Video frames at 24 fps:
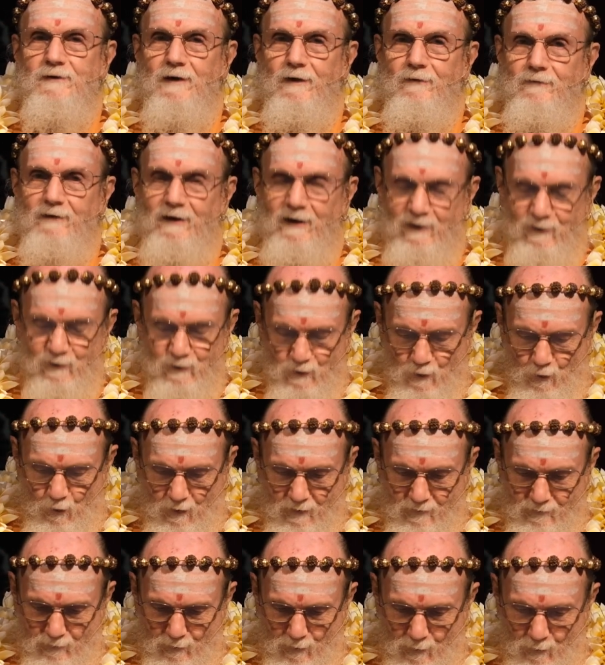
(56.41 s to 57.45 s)
Haven't had a
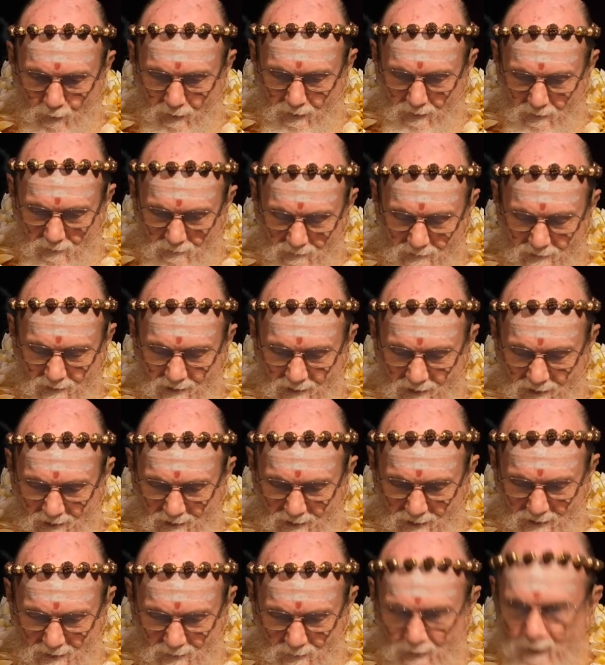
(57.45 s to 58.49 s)
story for a while
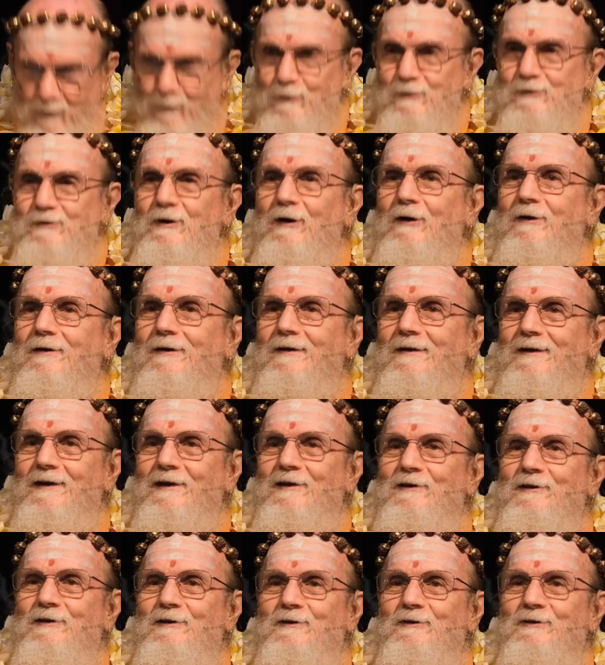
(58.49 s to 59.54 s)
because we were stuck on
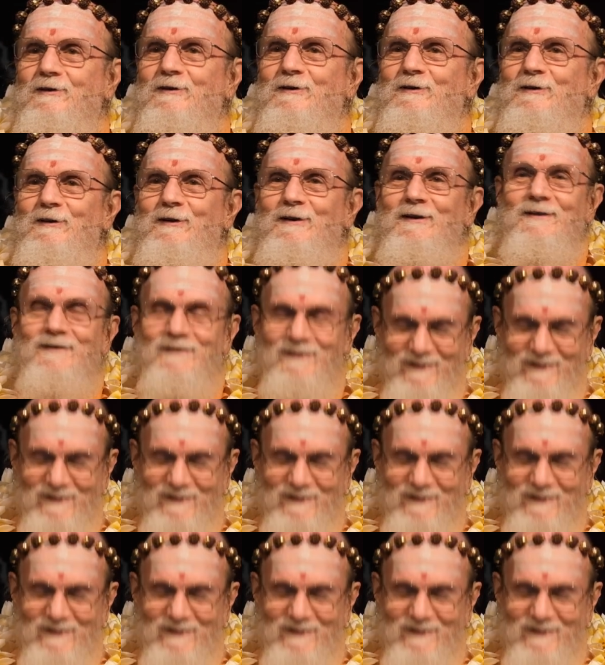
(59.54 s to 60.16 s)
1960.